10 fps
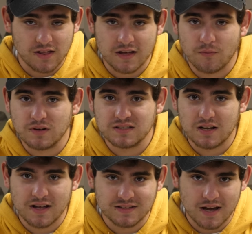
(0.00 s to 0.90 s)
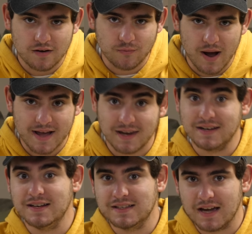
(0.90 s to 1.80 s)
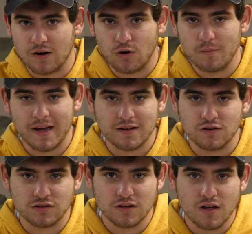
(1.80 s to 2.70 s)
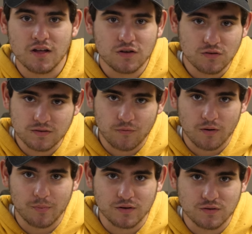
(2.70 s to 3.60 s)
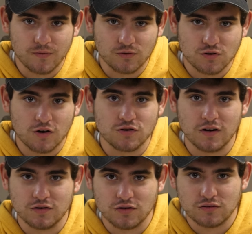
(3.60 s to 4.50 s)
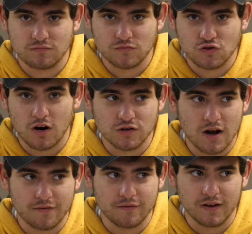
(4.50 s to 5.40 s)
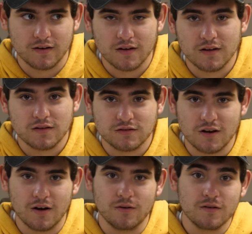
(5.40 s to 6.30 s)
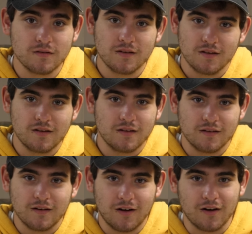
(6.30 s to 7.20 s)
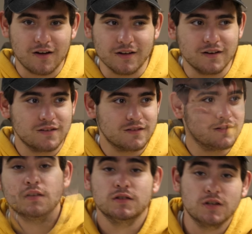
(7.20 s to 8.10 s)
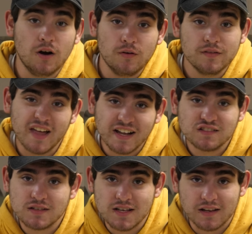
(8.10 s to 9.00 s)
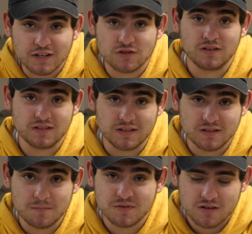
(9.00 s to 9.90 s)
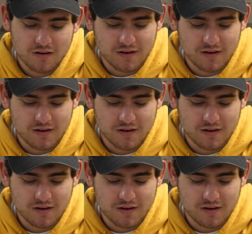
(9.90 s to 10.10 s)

Like if one cell gets out of whack and I need to get home, I can just use a 4.2 volt charger and just charge off of it. So, all good. So that's the electrical systems.